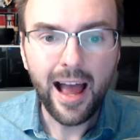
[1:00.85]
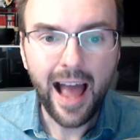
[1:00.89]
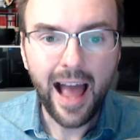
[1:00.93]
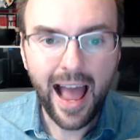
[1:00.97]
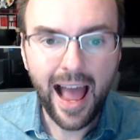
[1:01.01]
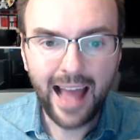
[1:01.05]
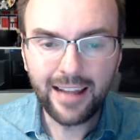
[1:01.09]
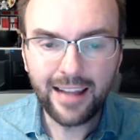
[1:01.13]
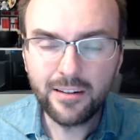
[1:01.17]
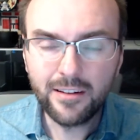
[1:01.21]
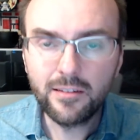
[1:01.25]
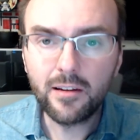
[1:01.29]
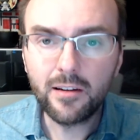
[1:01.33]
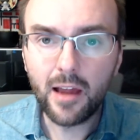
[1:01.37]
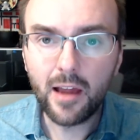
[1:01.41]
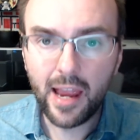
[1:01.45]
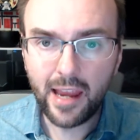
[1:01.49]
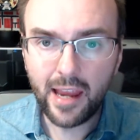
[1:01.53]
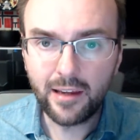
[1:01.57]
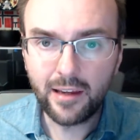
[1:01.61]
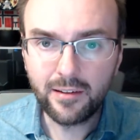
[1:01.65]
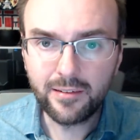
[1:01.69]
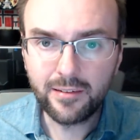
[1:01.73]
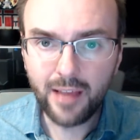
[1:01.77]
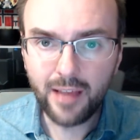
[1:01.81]
and
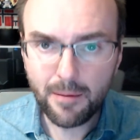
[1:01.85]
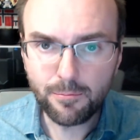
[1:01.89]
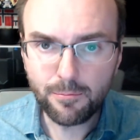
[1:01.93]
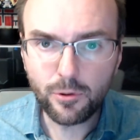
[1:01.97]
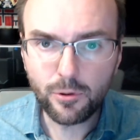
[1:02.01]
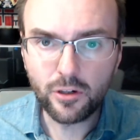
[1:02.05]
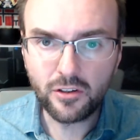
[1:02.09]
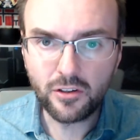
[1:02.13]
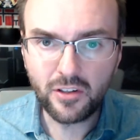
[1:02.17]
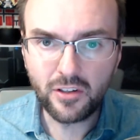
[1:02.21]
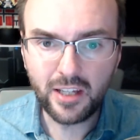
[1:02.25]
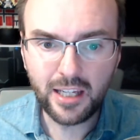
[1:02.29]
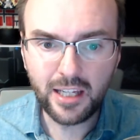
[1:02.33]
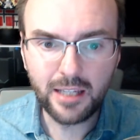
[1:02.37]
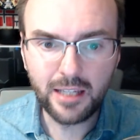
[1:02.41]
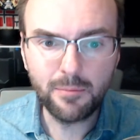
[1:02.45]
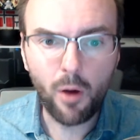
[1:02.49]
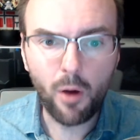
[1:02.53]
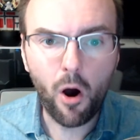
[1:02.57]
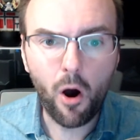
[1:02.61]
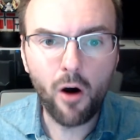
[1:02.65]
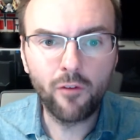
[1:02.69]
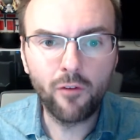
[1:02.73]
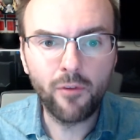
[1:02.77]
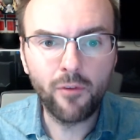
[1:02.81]
a separate team
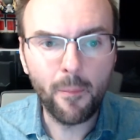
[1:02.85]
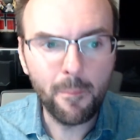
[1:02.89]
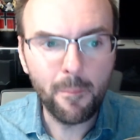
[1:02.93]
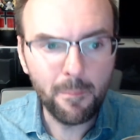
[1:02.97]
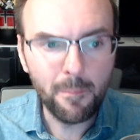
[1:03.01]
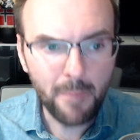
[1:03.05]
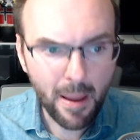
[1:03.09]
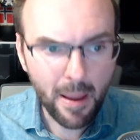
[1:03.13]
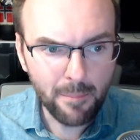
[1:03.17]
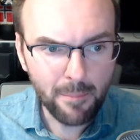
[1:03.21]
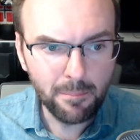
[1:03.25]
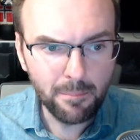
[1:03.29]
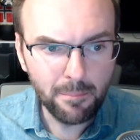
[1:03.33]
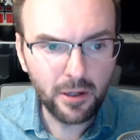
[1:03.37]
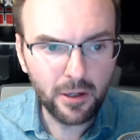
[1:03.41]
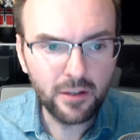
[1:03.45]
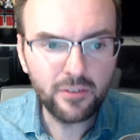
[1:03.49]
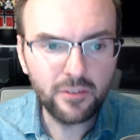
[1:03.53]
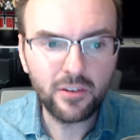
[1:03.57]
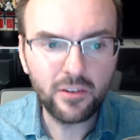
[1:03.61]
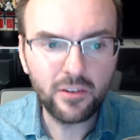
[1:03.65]
of members,